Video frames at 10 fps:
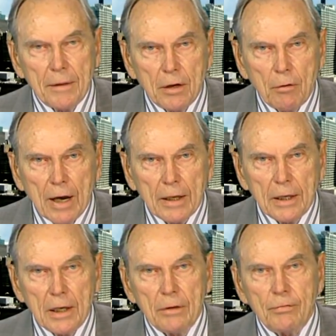the
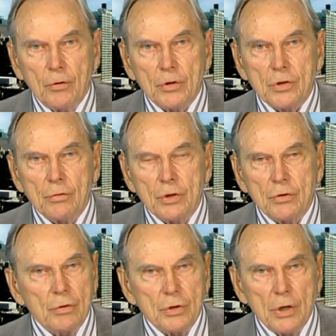Iraqi Air Force,
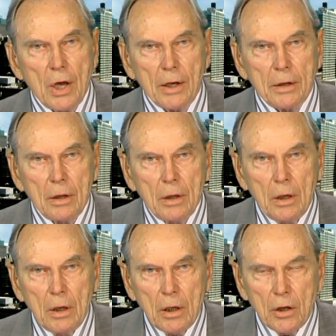which was not
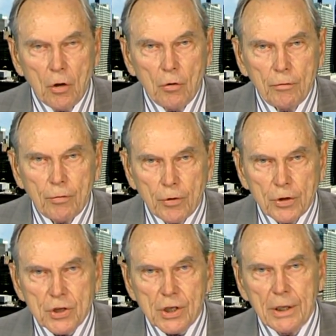known for
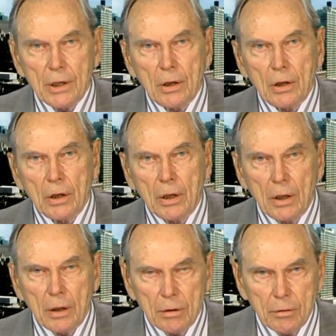its skill
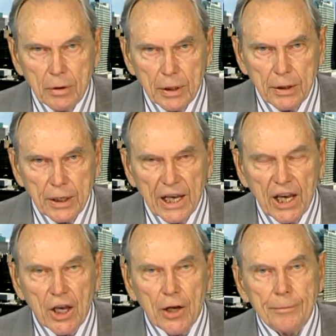uh, in the
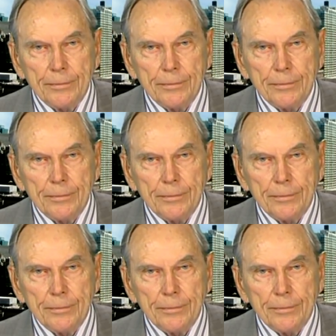air.